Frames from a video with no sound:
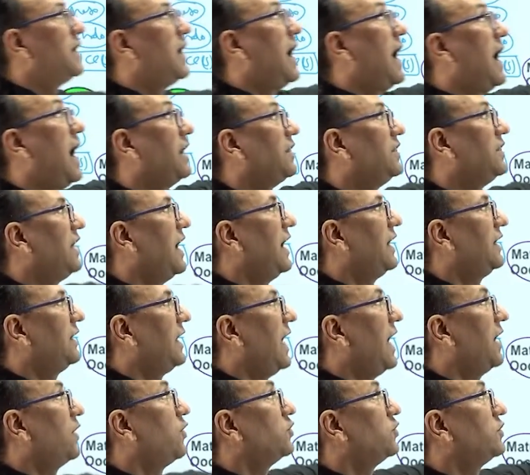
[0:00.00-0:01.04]
and that
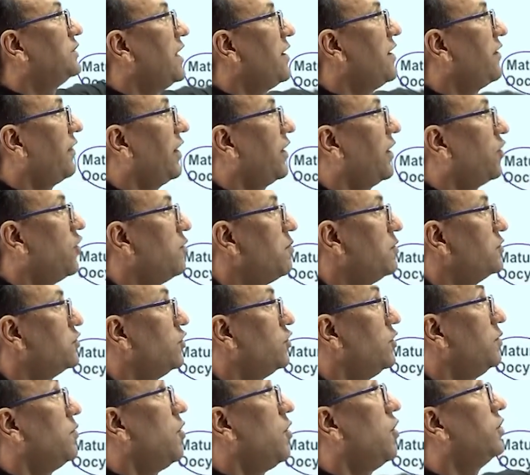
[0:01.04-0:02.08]
acrocentric
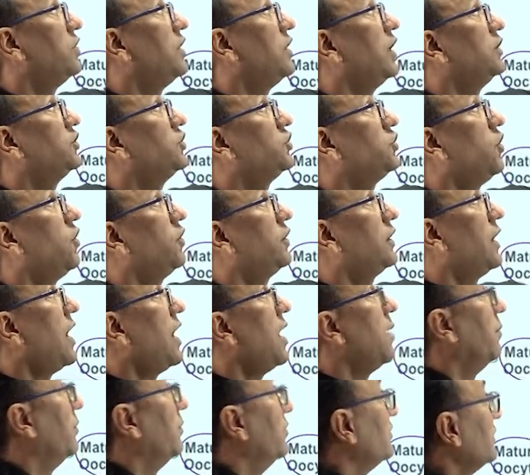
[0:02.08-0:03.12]
chromosome on the short
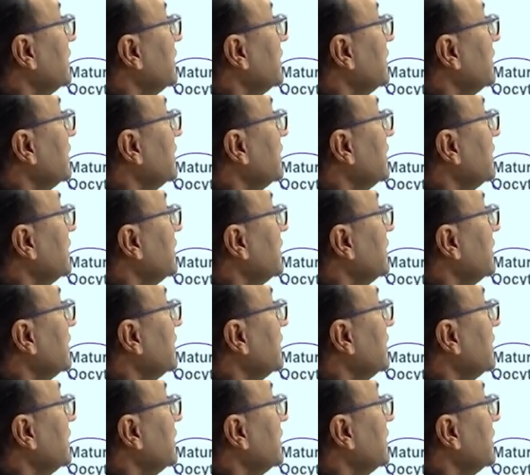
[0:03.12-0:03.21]
arm.